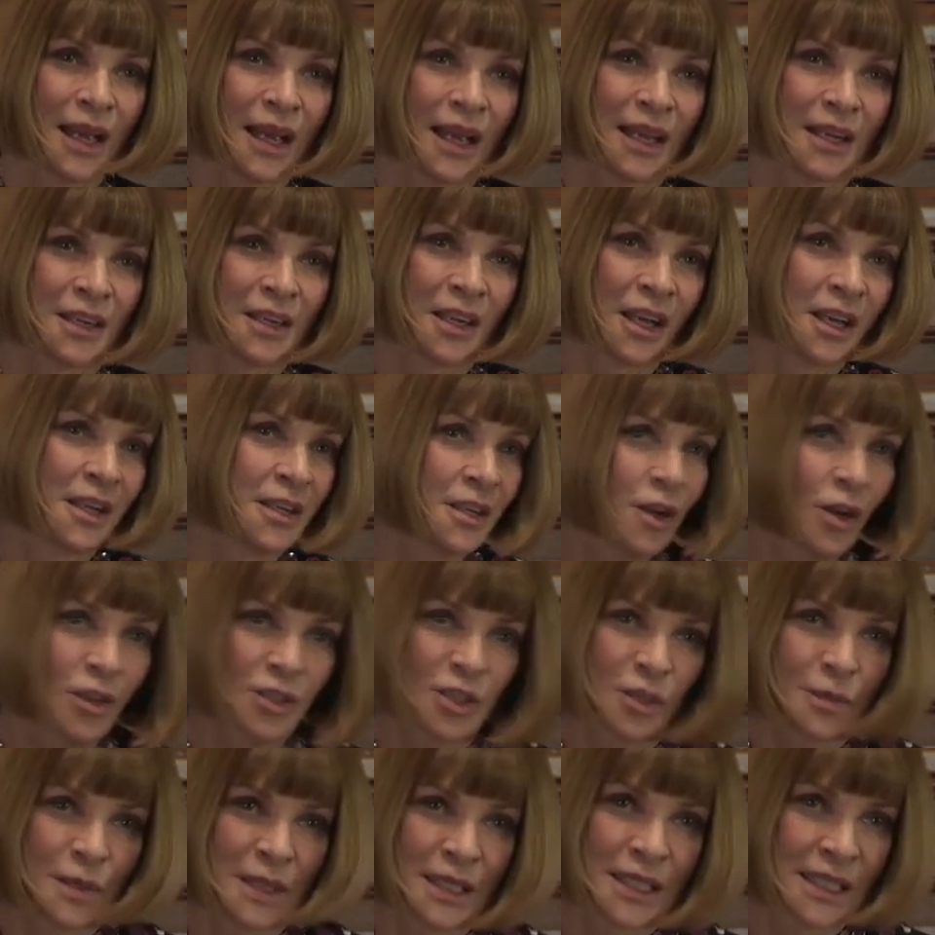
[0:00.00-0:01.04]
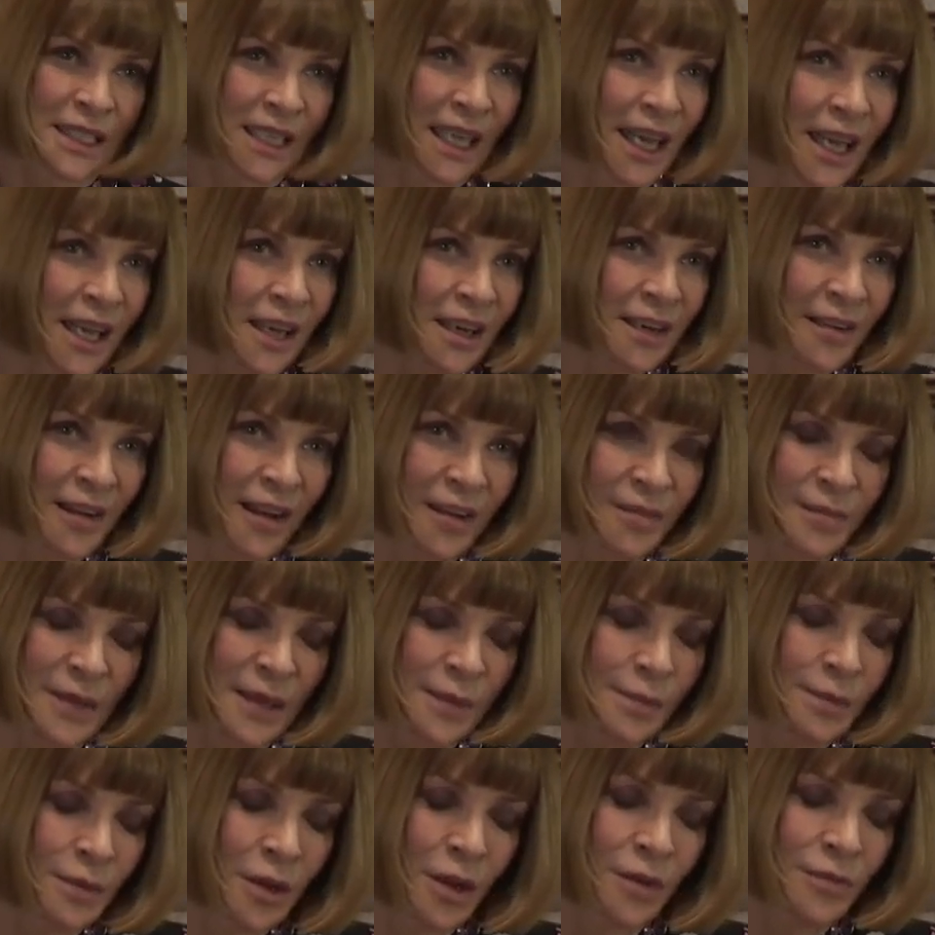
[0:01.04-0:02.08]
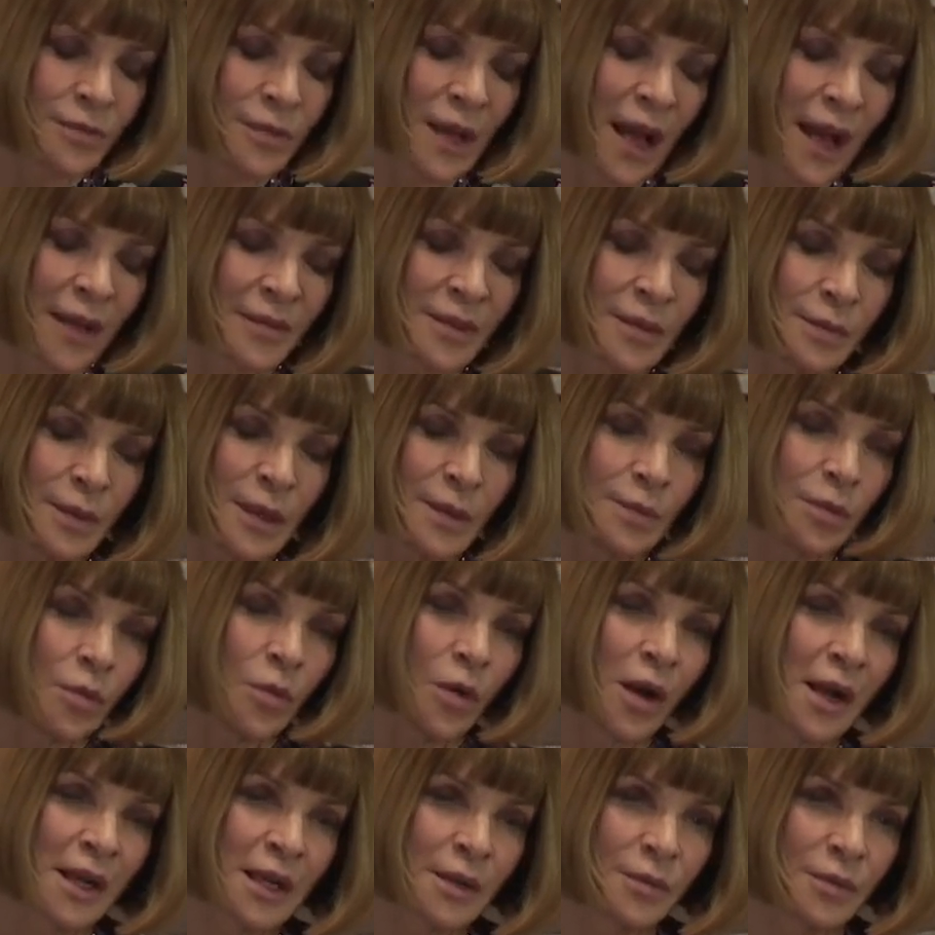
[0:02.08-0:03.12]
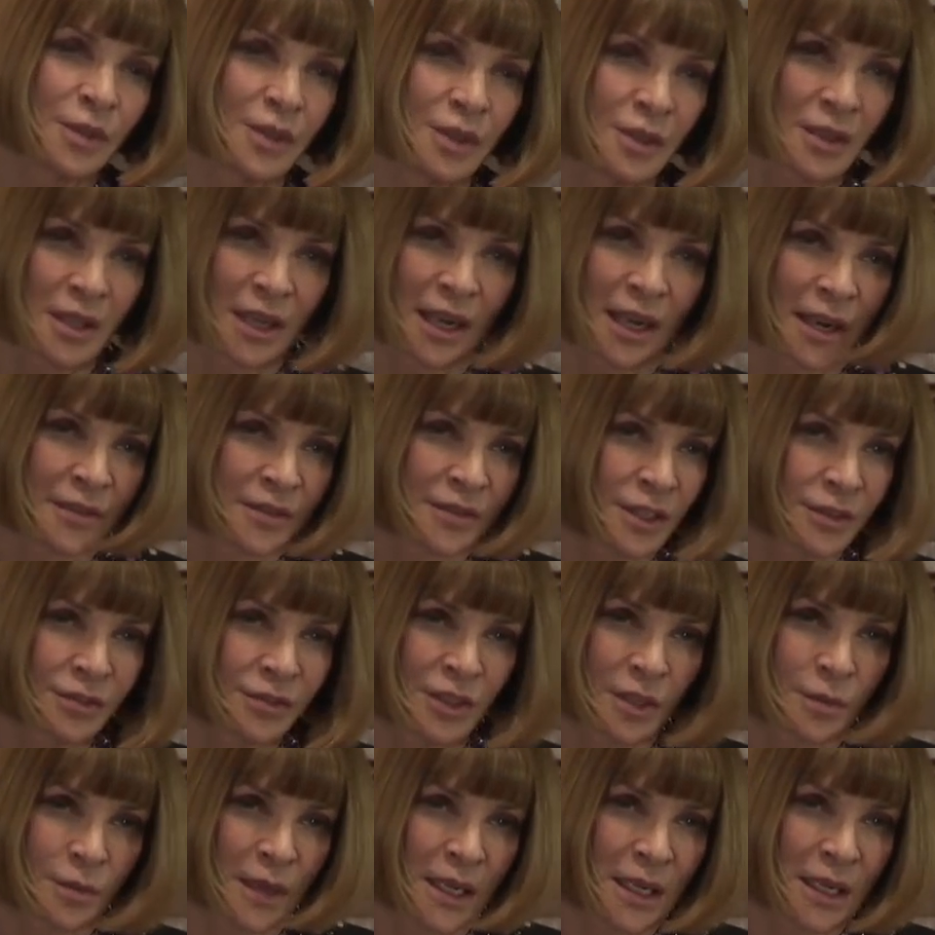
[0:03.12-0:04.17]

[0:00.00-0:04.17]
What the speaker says: And not to be scared of having people working with you that have different